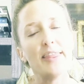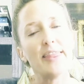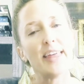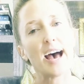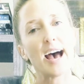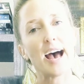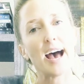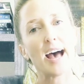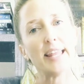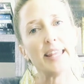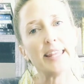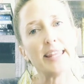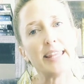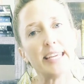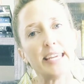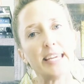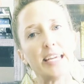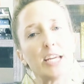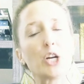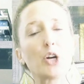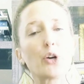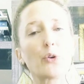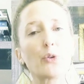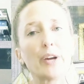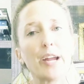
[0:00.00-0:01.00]
that
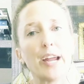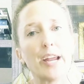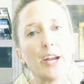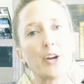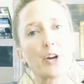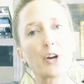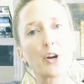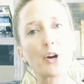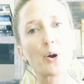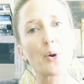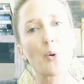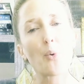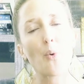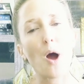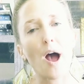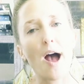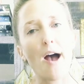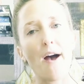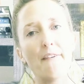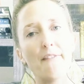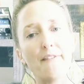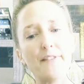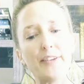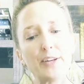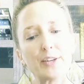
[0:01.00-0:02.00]
the creator
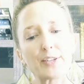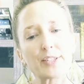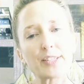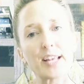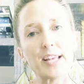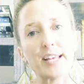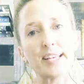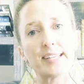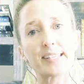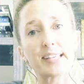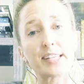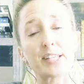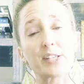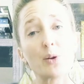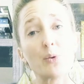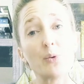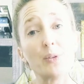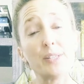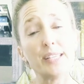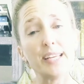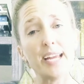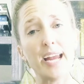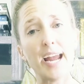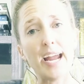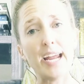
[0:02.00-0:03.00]
feels is
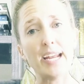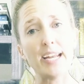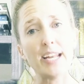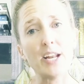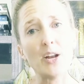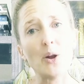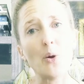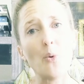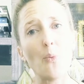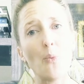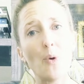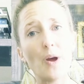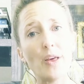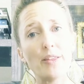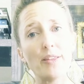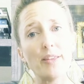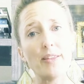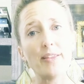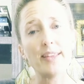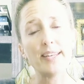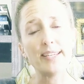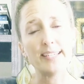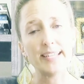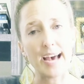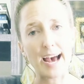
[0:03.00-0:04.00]
associated with
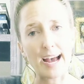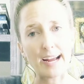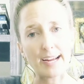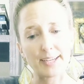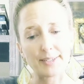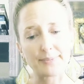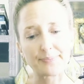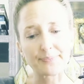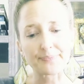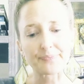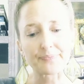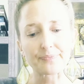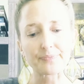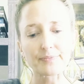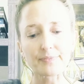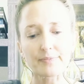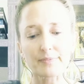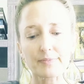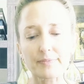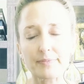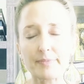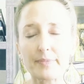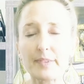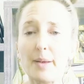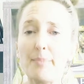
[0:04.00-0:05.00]
the deck.
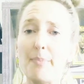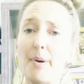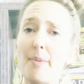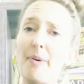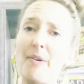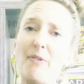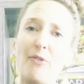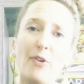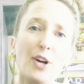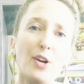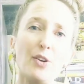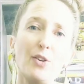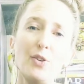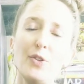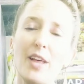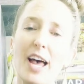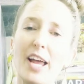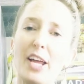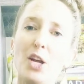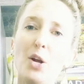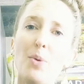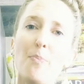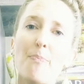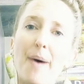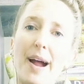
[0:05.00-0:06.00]
But before you do
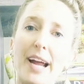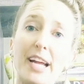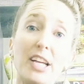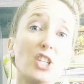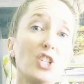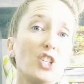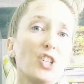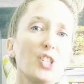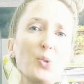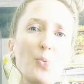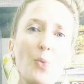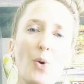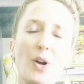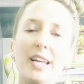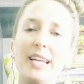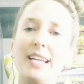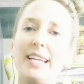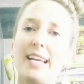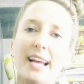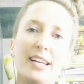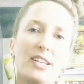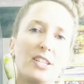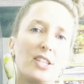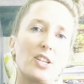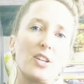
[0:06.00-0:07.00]
that, you might just want
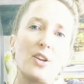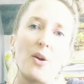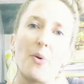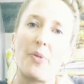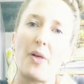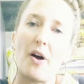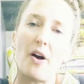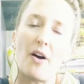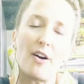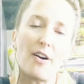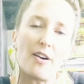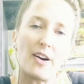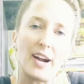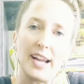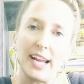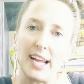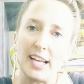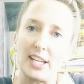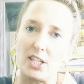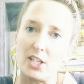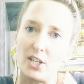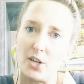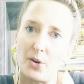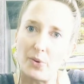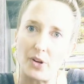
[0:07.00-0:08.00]
to get to know the art and
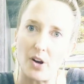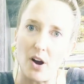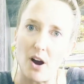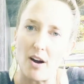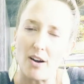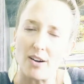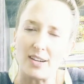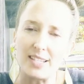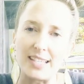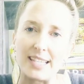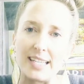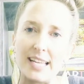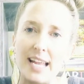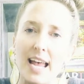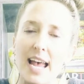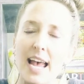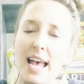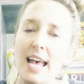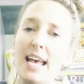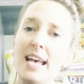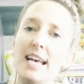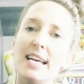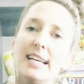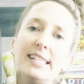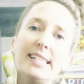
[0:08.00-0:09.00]
get to know the cards and
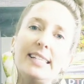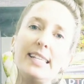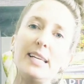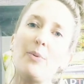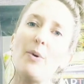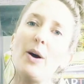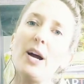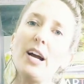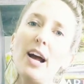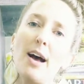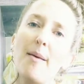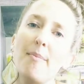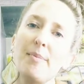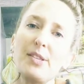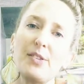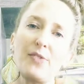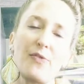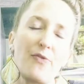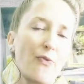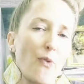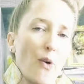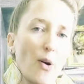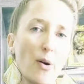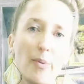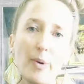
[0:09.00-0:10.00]
see what comes
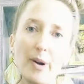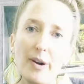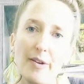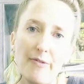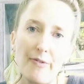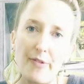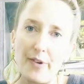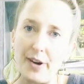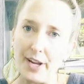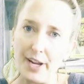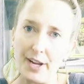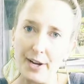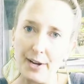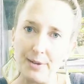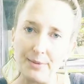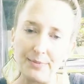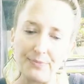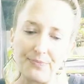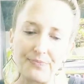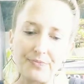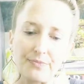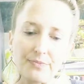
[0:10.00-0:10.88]
forward for you.